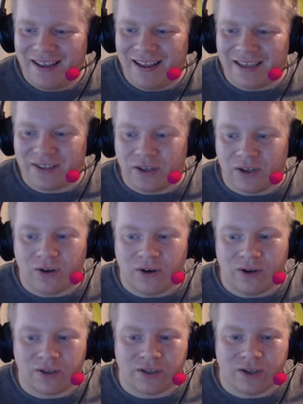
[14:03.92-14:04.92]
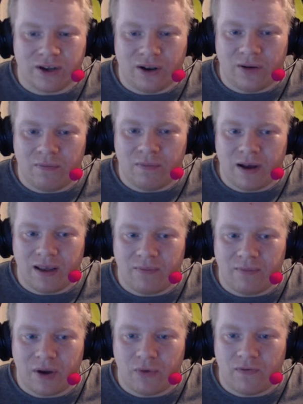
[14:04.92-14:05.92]
going to cost us a lot of money,
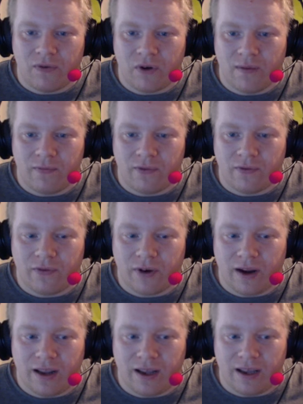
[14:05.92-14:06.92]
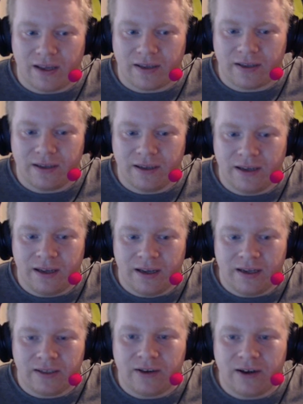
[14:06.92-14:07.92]
but we've got him for 3 years.
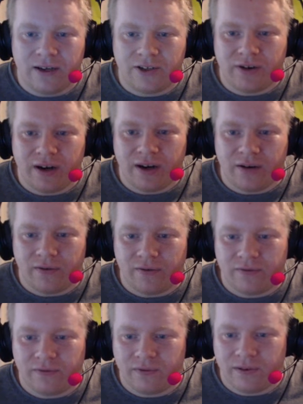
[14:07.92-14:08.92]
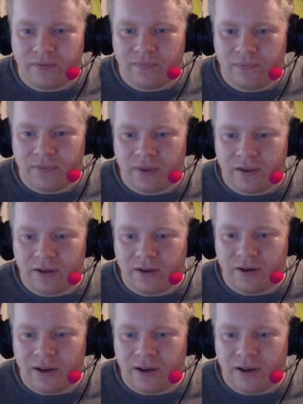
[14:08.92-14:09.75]
Tyre trade-off. Tyre